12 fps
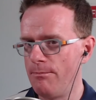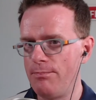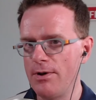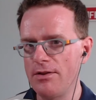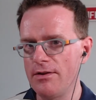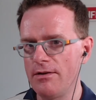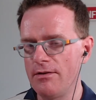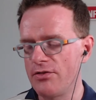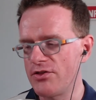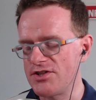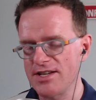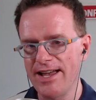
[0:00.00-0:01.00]
But
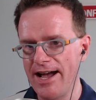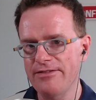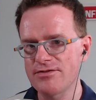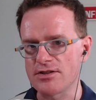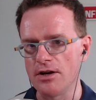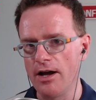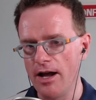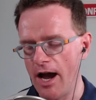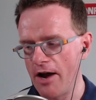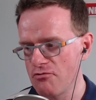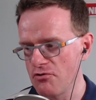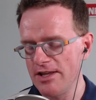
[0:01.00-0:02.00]
the day after,
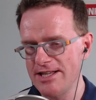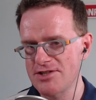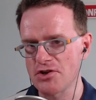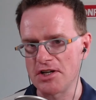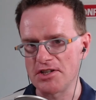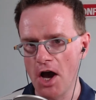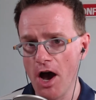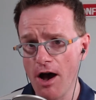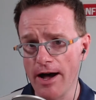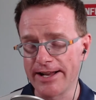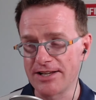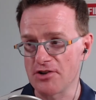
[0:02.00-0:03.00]
I really took it to
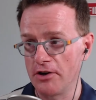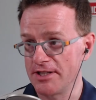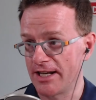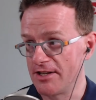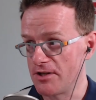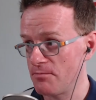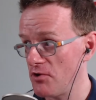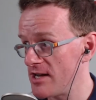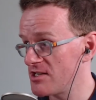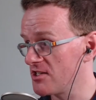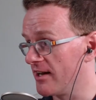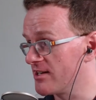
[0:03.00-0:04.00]
heart, and I started to get
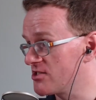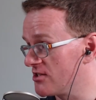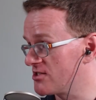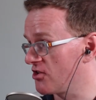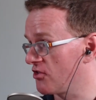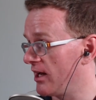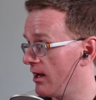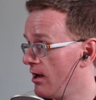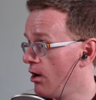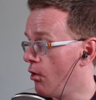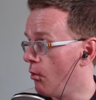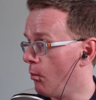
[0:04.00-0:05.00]
depressed, and I started to think,
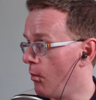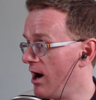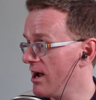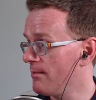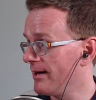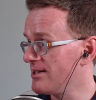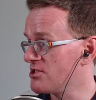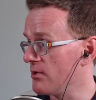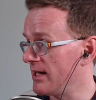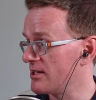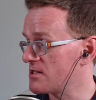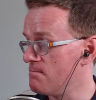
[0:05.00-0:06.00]
why am I
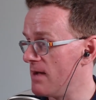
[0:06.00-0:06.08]
doing this?